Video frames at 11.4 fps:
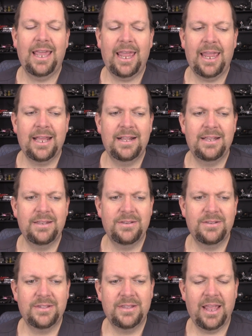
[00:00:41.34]

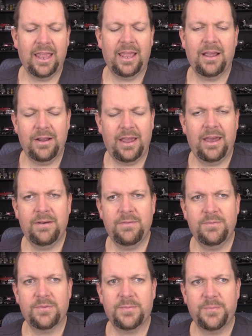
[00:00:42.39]
And they
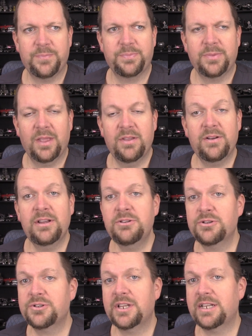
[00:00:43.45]
have, they're
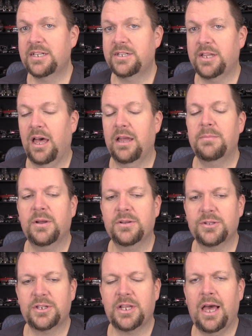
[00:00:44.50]
interesting design because
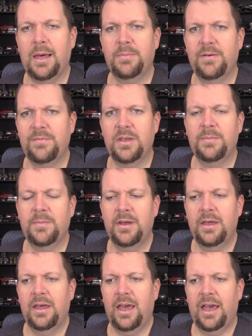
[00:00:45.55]
the top of them
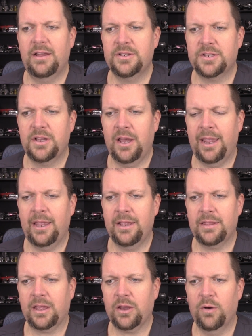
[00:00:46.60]
has a
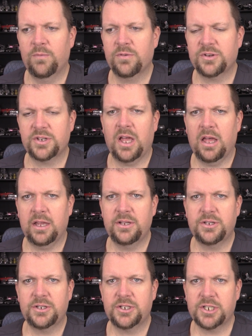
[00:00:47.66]
like
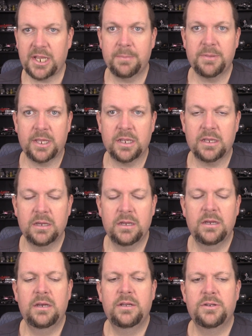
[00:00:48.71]
oversized something
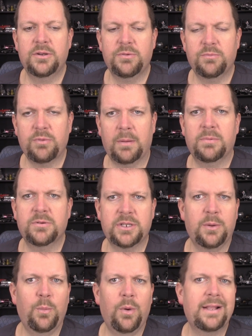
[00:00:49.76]
to
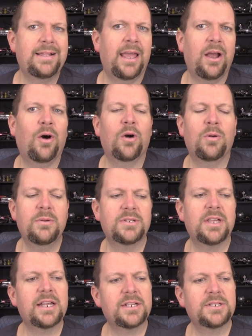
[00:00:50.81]
represent what they are. Almost
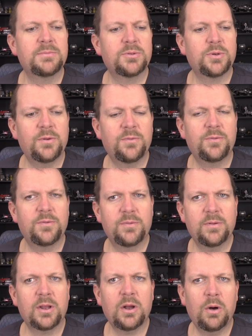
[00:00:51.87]
like some sort of
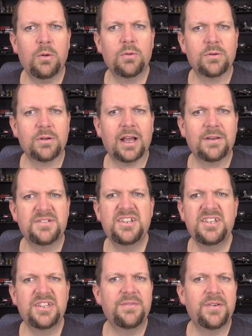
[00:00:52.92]
older kind of
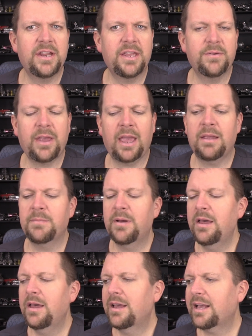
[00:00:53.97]
cheesy video game.
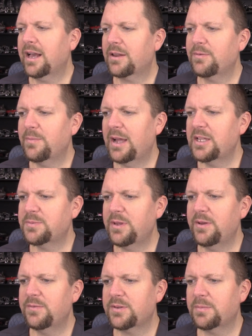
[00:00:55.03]
Kind of reminds me
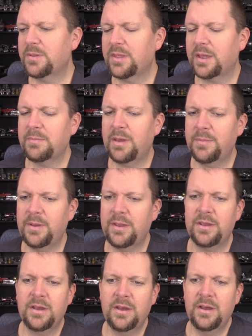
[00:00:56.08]
of something like
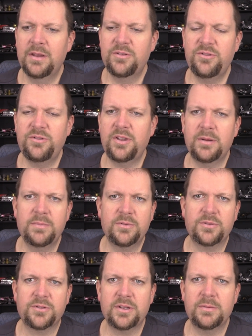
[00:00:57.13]
maybe Sims
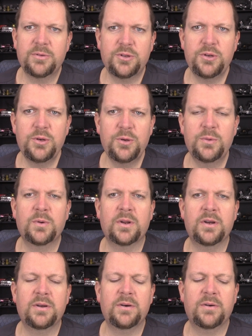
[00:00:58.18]
or Sims two on
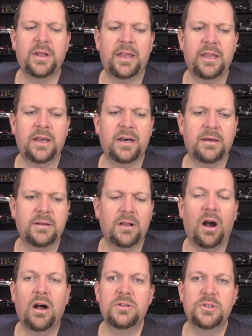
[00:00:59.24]
a, on a uh,
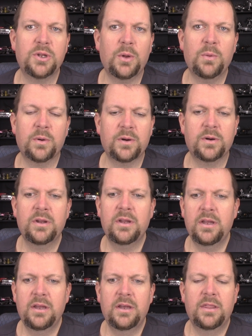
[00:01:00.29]
console, where
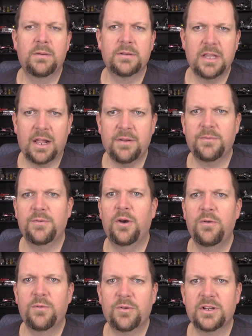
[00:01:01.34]
there was a lot of
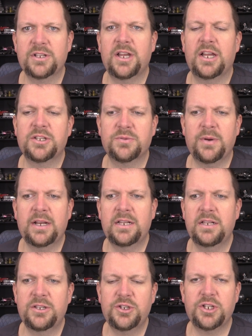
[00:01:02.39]

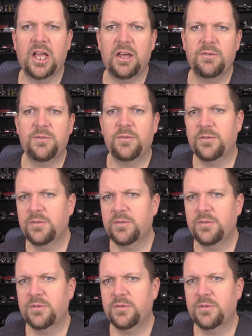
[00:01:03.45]
over-exaggerated stuff